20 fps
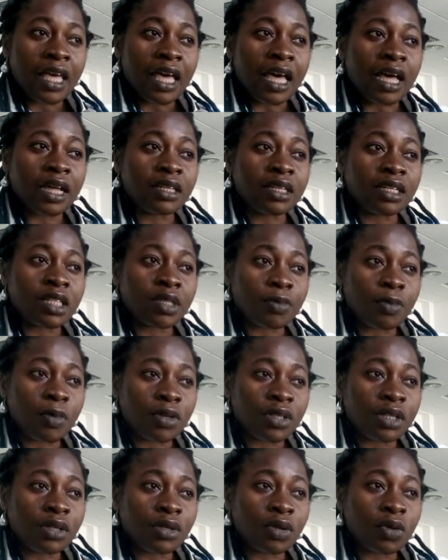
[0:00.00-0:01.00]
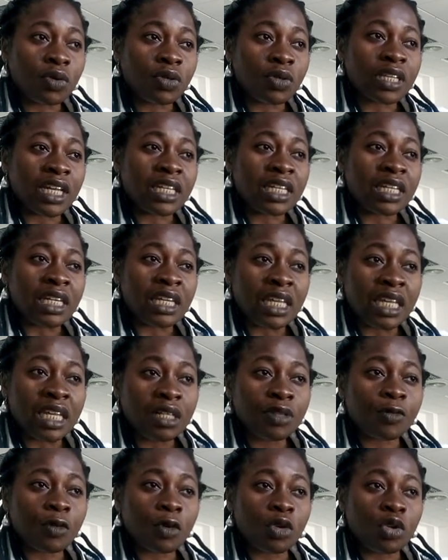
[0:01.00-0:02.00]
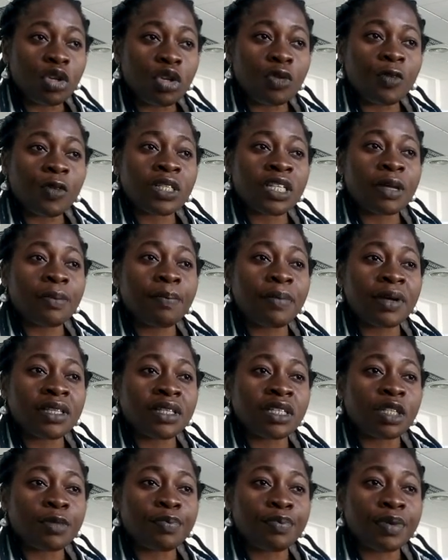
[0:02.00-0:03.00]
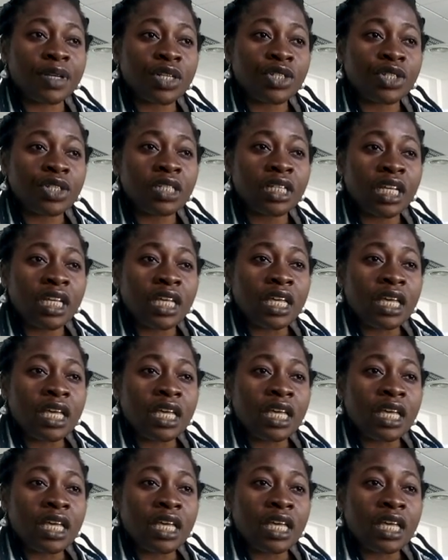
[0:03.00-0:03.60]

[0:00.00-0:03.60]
And this model looks at the need for universal participation